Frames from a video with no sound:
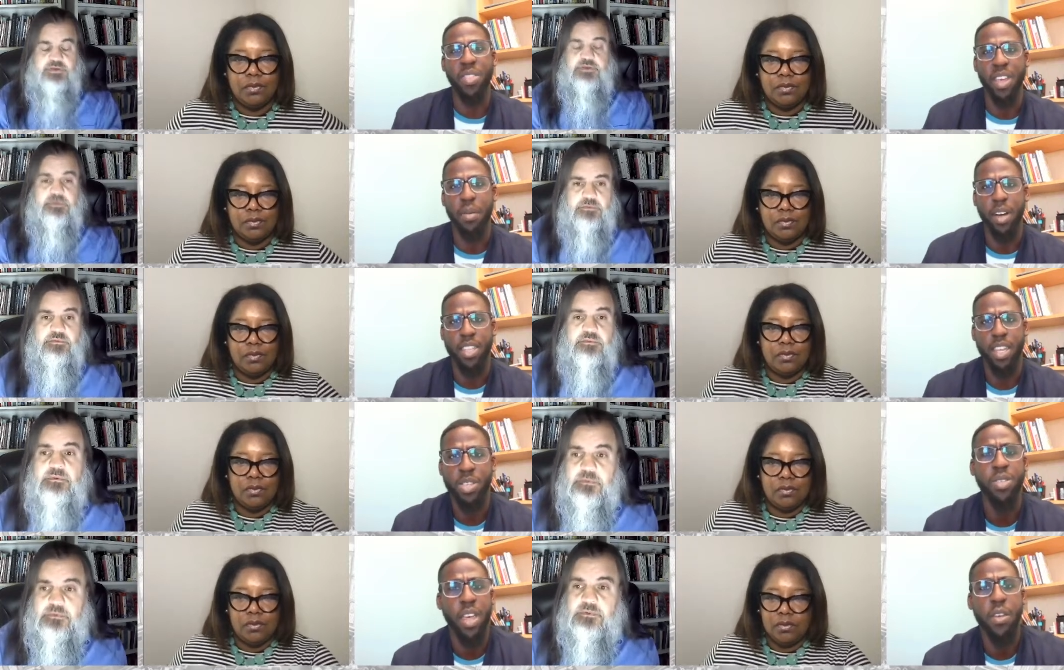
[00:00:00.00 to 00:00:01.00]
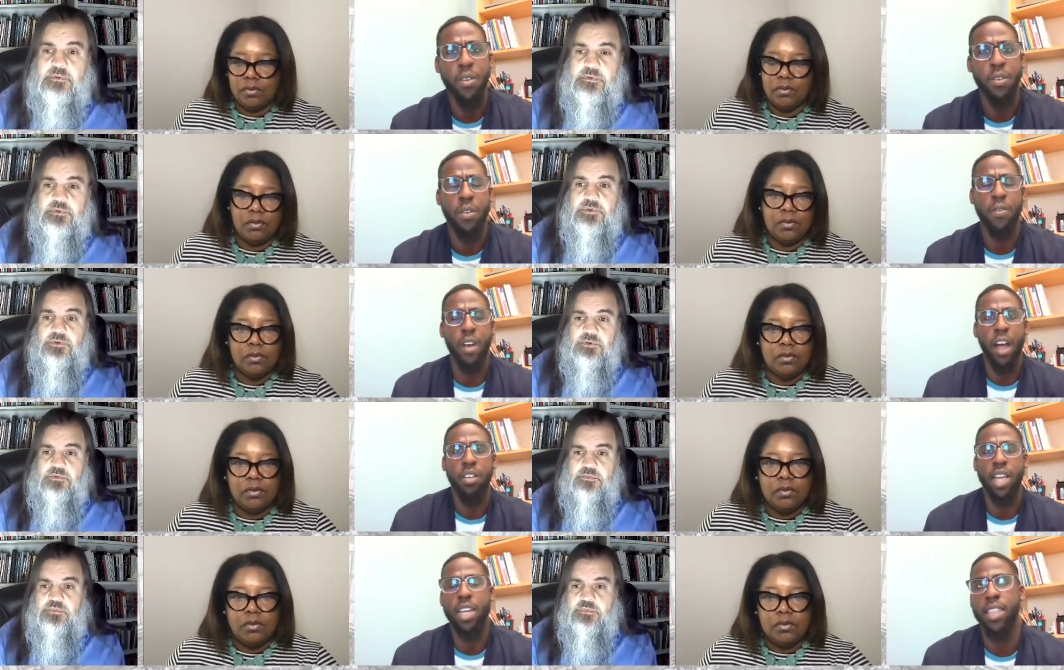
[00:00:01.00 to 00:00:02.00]
Speaker 1: thing about that too. Thank you for
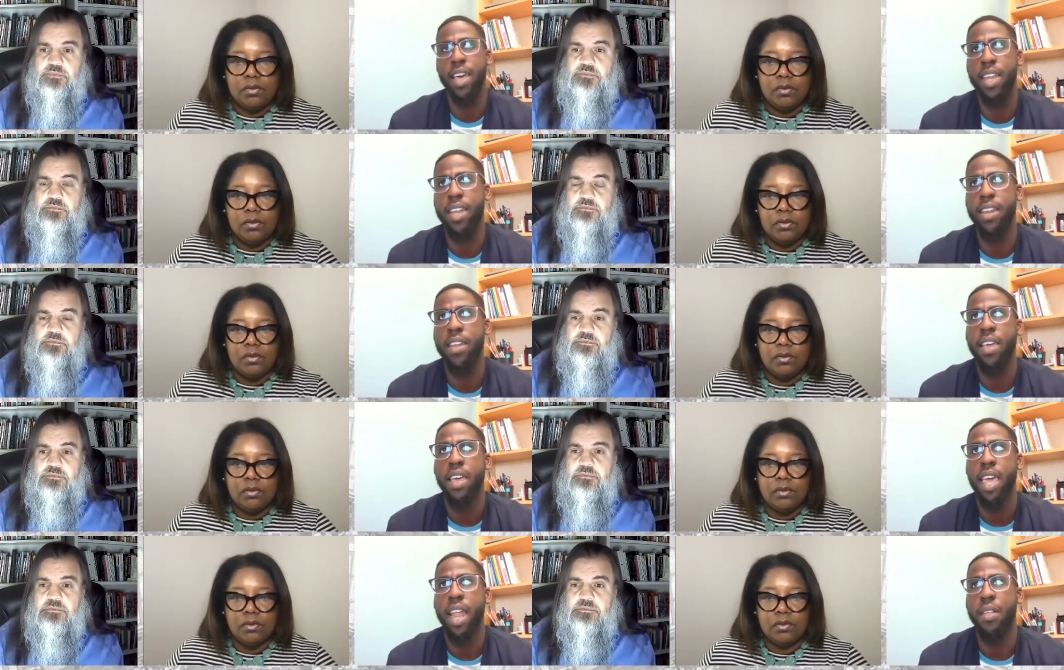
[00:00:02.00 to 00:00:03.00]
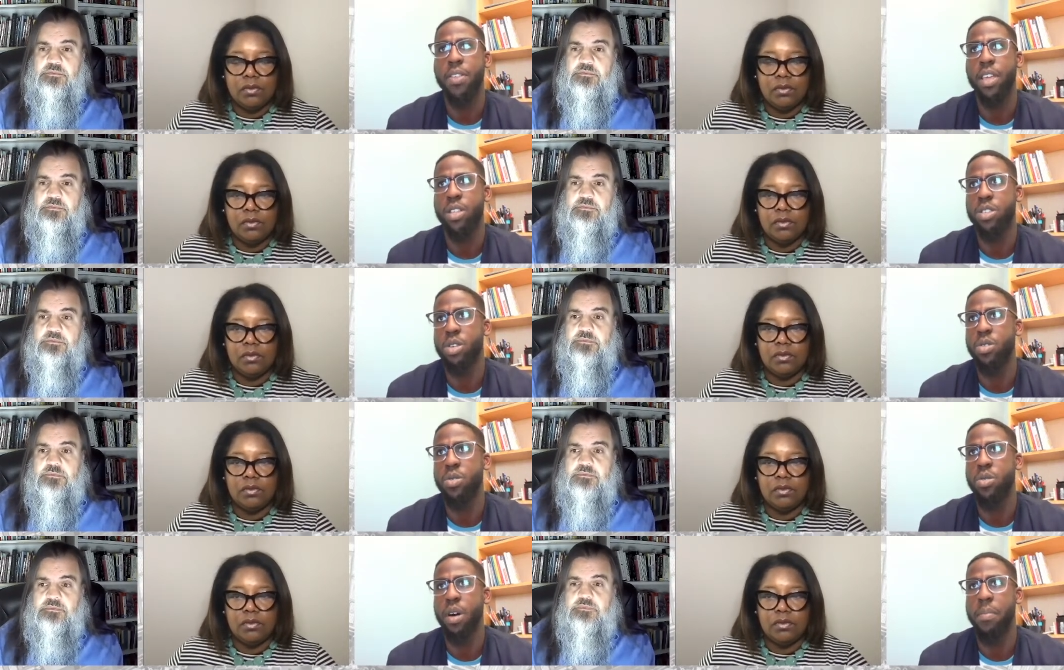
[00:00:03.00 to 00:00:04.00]
outlining that. And I think
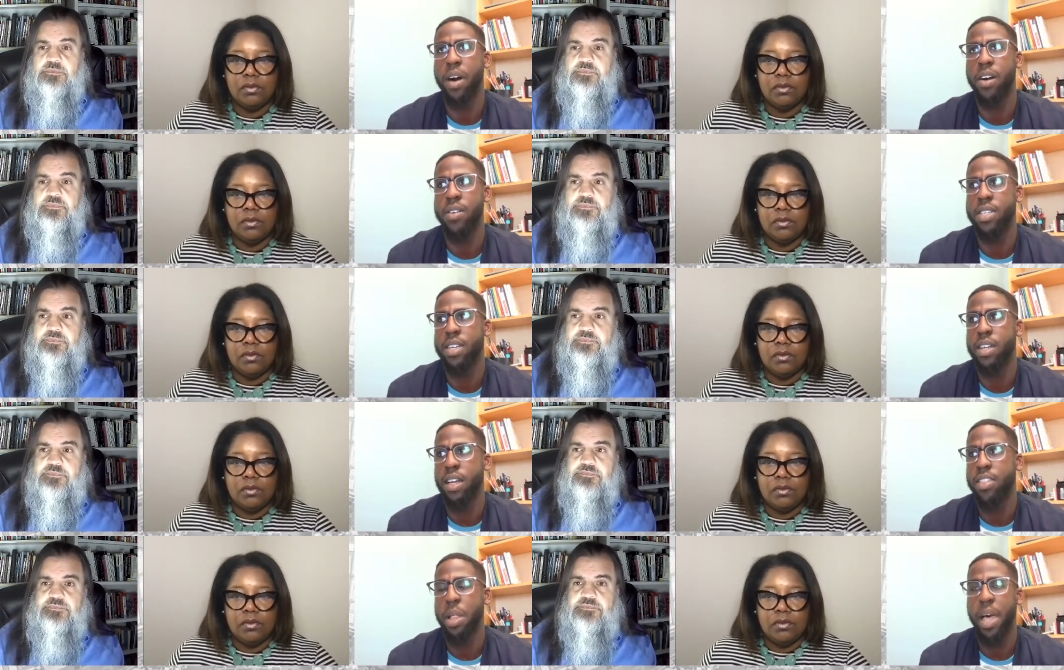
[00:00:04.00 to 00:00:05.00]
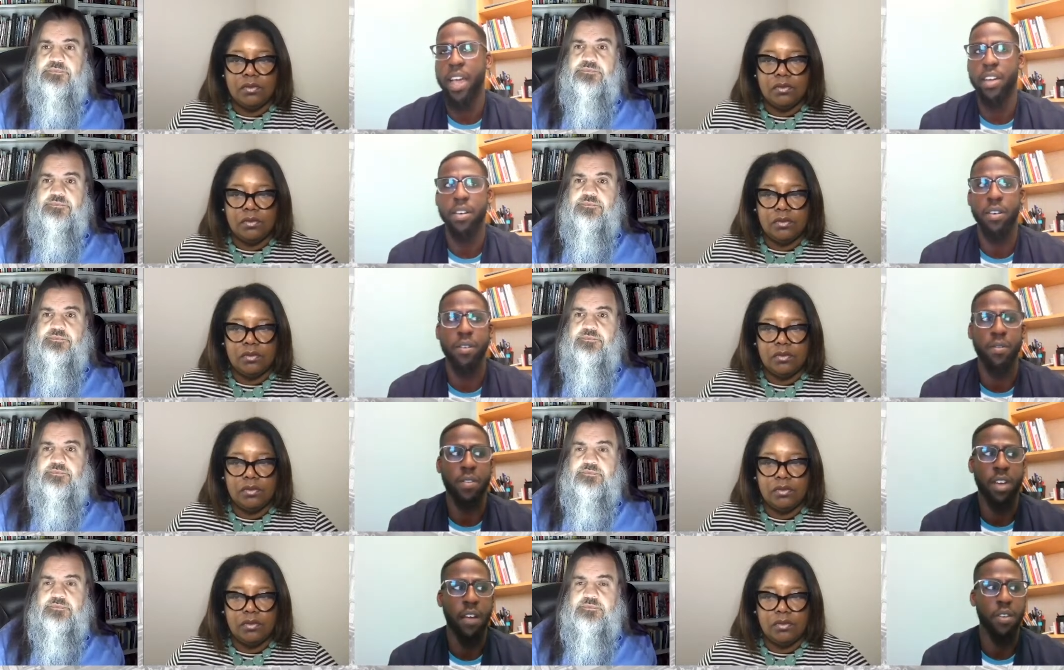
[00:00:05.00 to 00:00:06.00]
too about the lack of
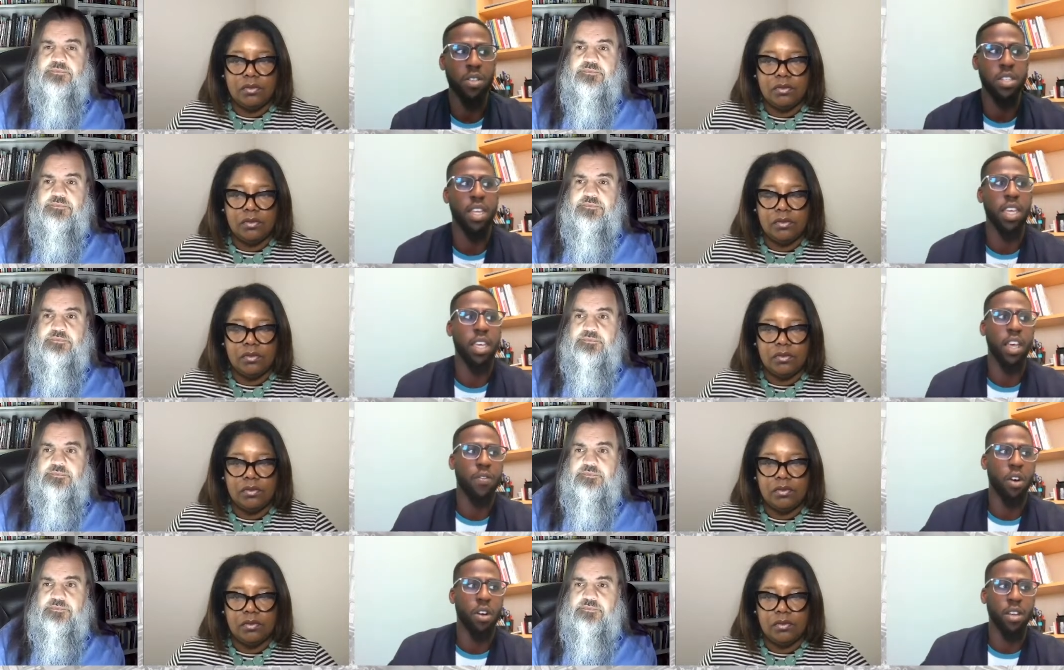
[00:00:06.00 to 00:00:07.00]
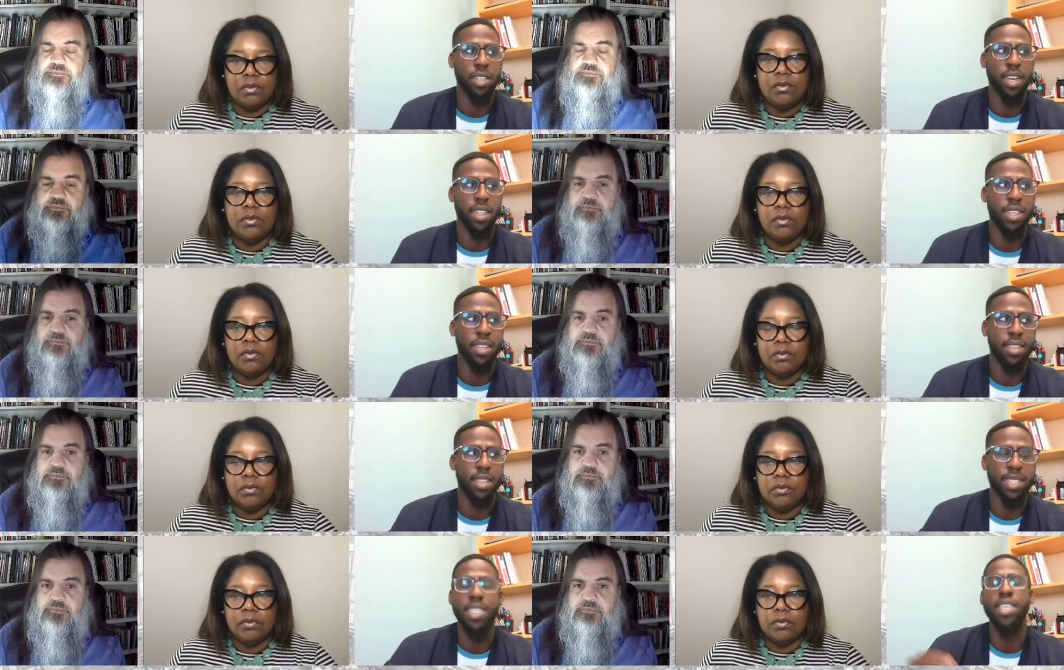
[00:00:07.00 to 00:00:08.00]
diversity as far as like the
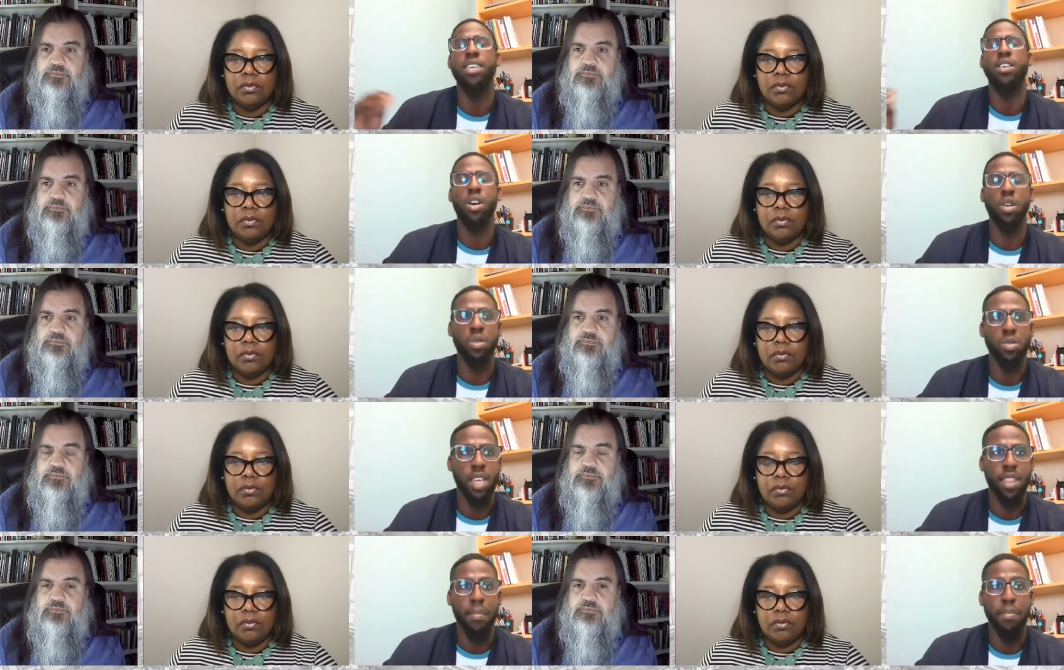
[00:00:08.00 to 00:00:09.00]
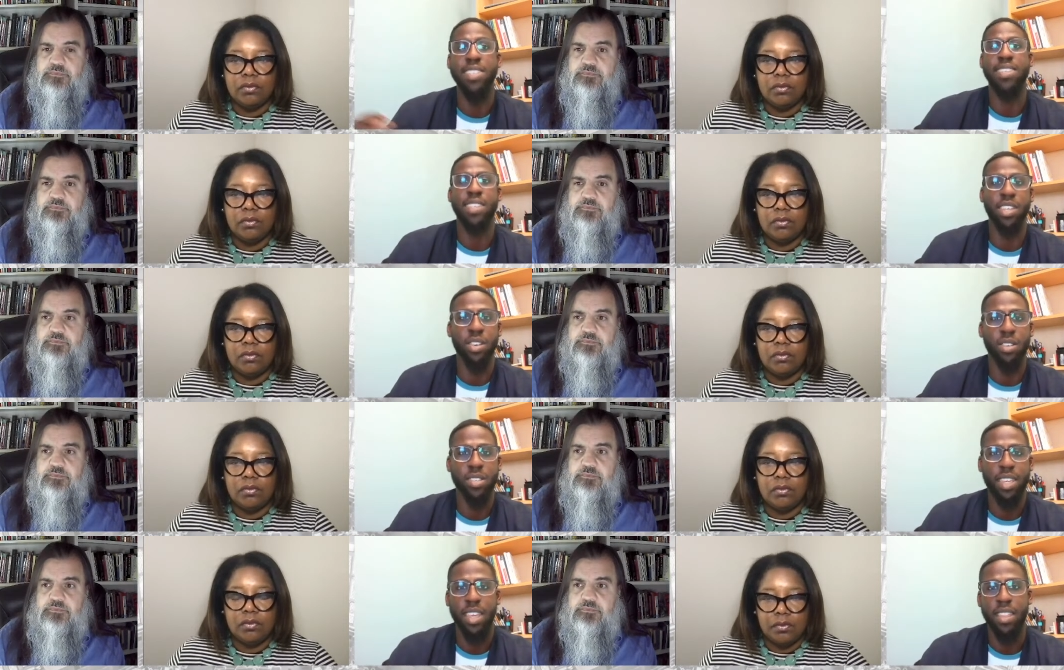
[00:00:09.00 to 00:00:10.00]
CEOs and the business
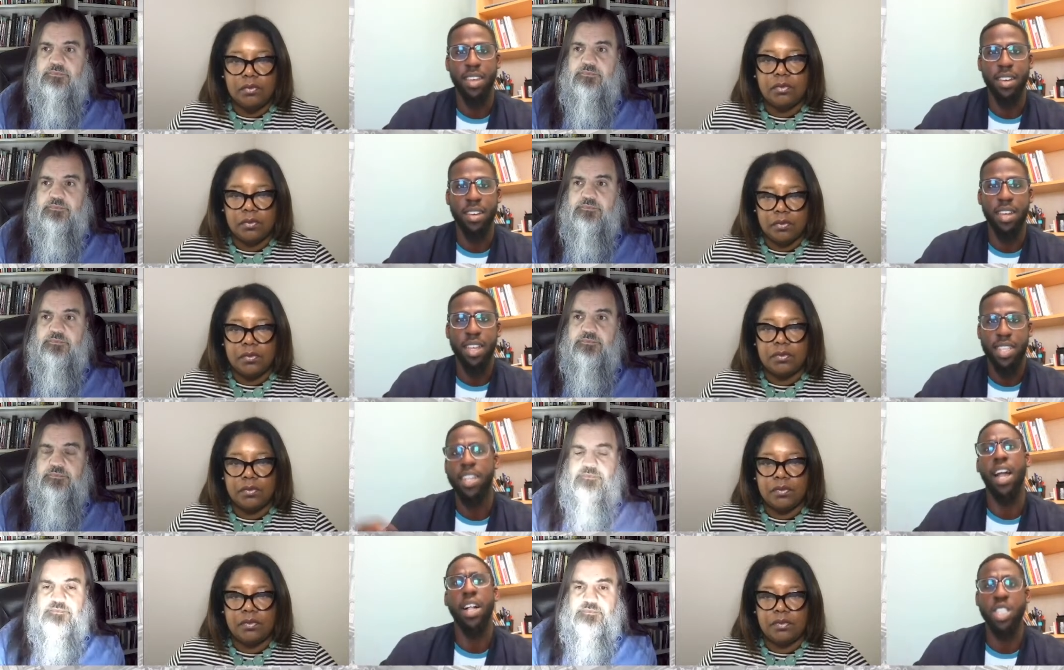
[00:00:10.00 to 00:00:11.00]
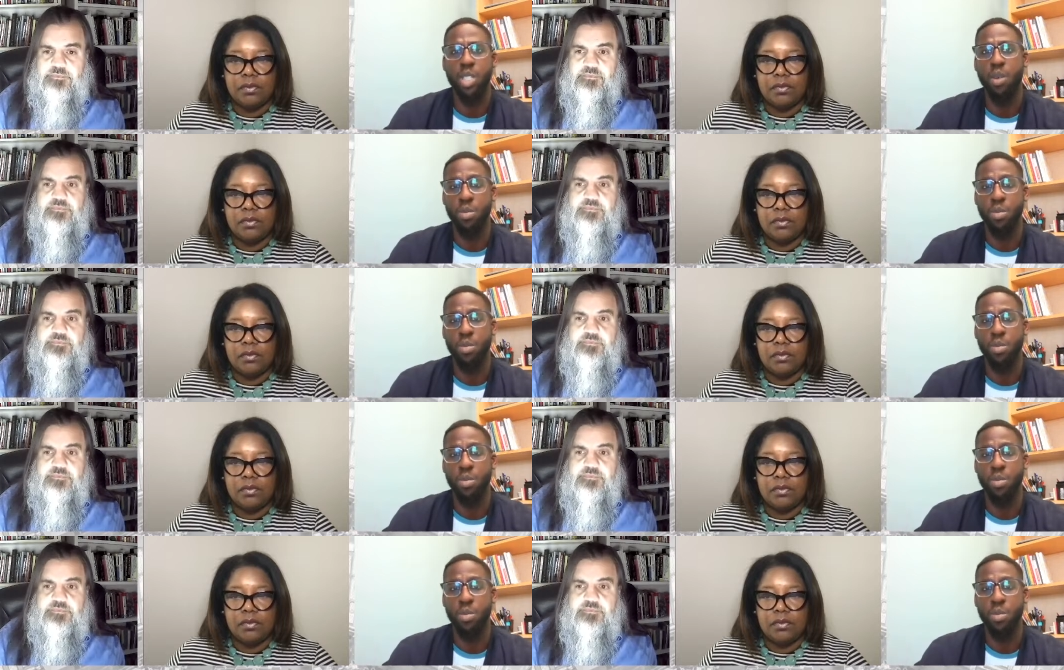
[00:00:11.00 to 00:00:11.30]
leaders in the technology space,